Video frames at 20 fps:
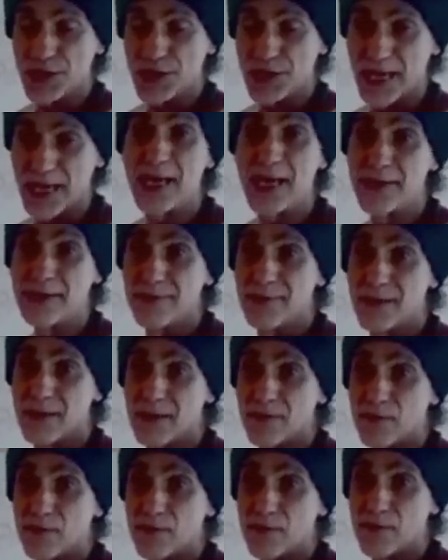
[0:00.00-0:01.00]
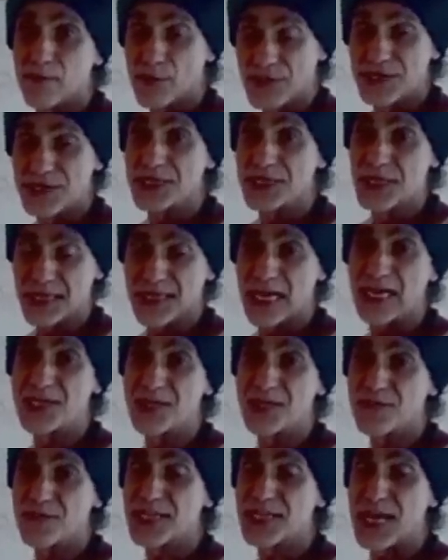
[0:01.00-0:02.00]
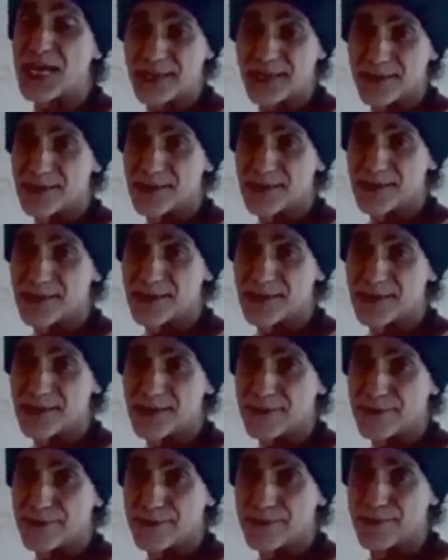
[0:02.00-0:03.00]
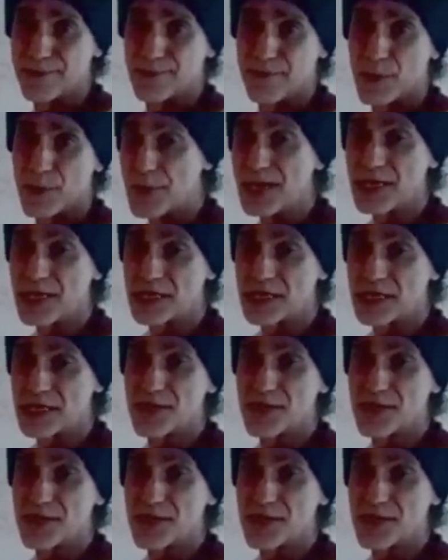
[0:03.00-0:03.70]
you can. For instance, in the case of Saturn, the